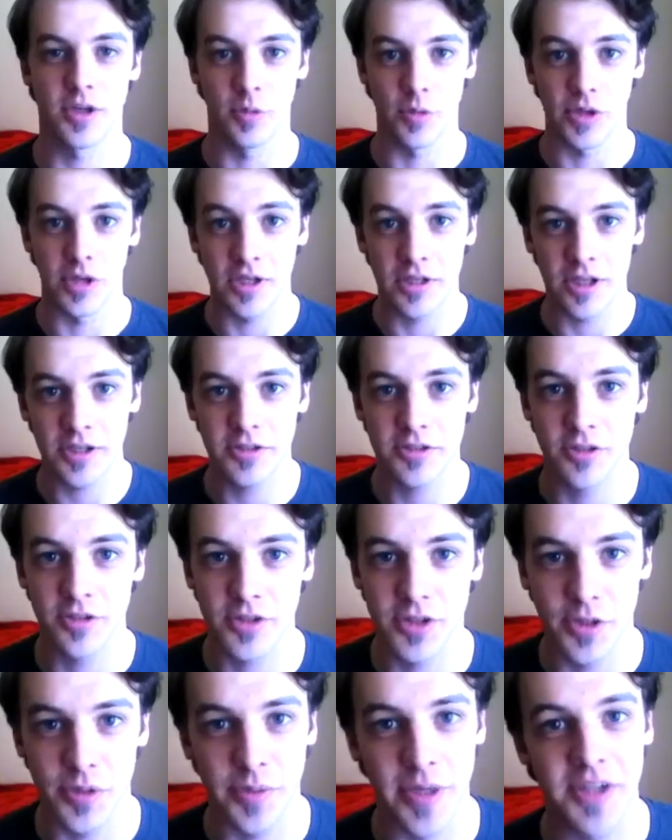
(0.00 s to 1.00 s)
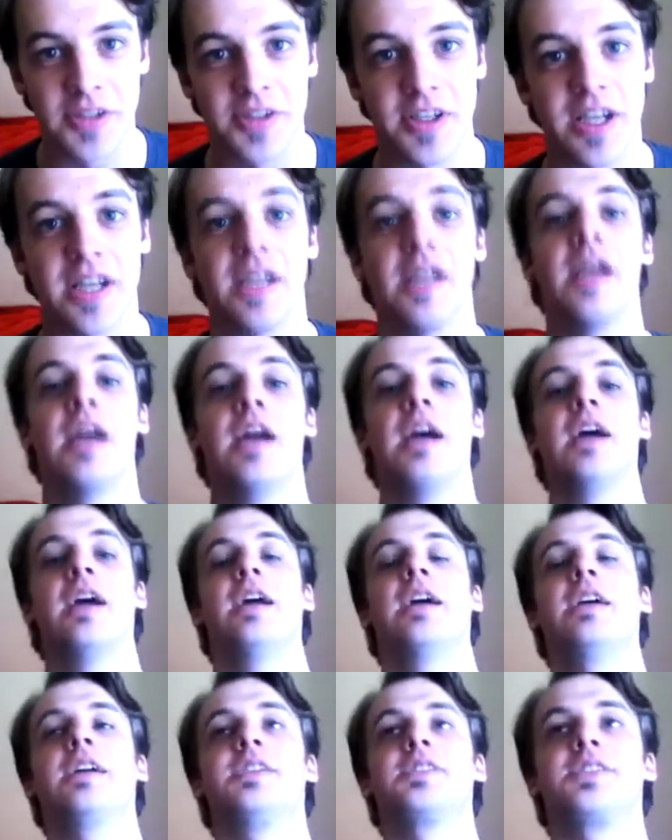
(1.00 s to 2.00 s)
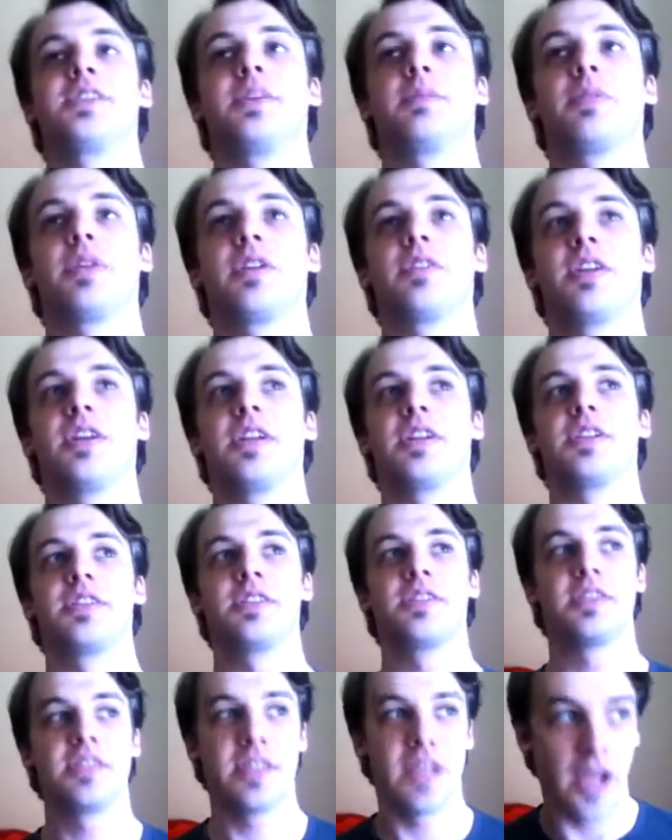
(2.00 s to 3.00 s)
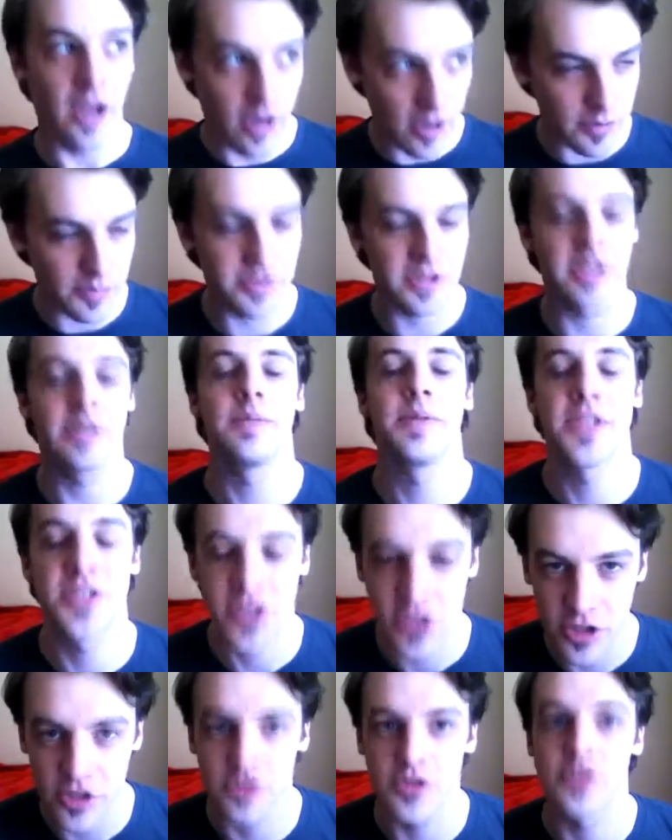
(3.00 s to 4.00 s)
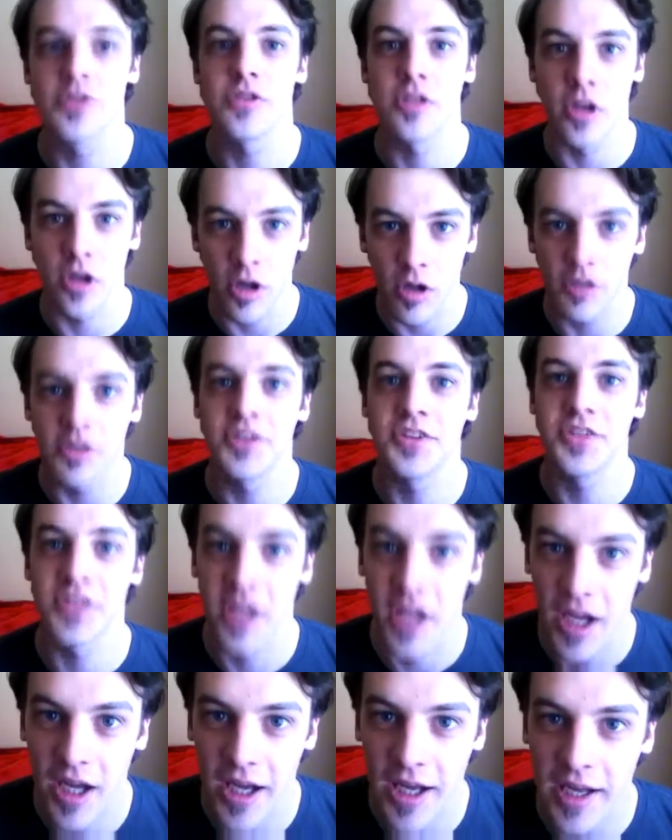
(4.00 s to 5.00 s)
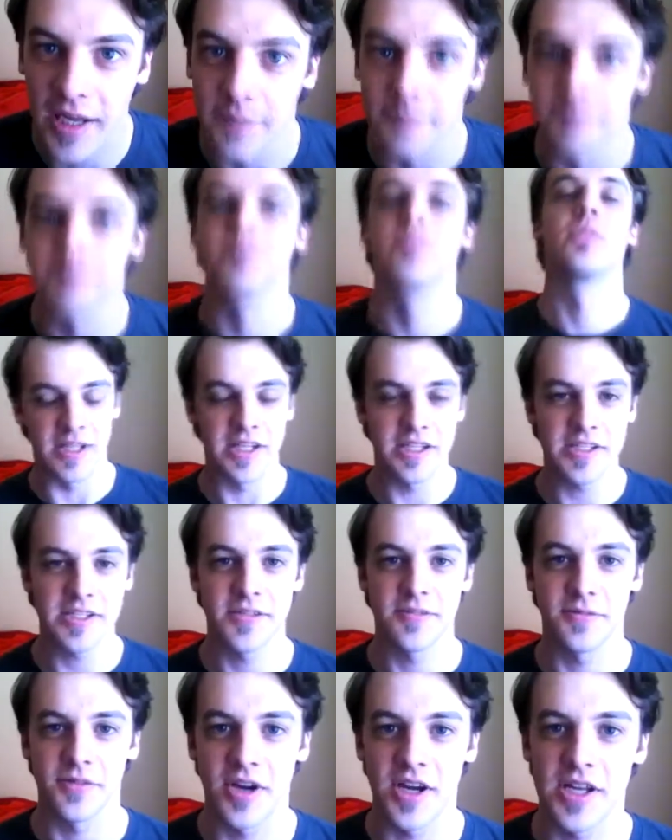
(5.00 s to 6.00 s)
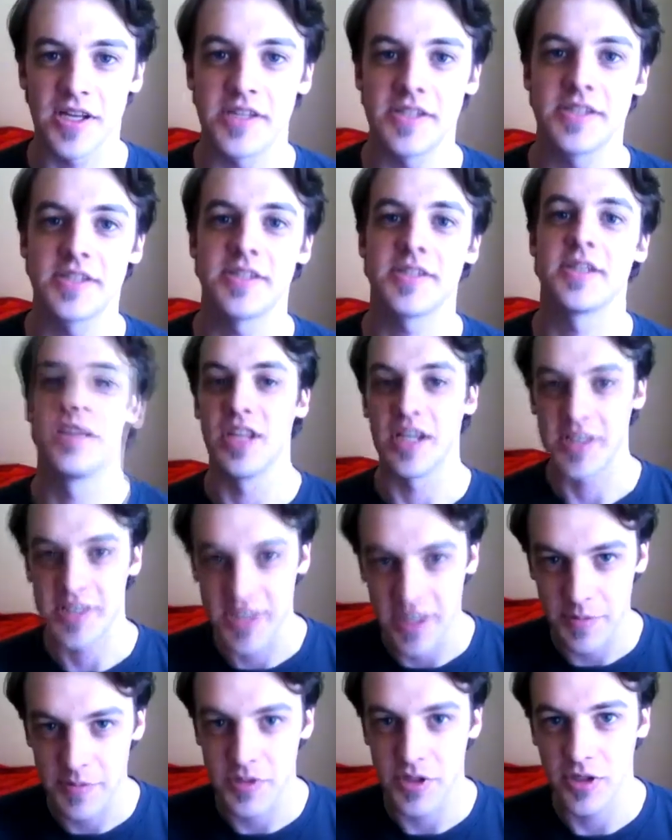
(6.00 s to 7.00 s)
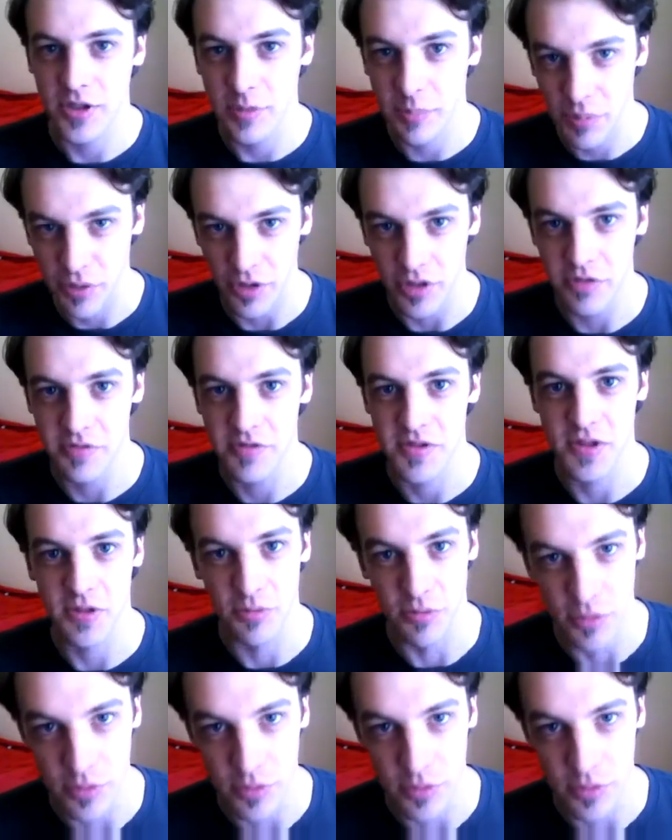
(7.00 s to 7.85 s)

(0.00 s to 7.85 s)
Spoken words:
So what I'd like to talk to you about today is something that is terribly misused all the time. It is the phrase, the exception that proves the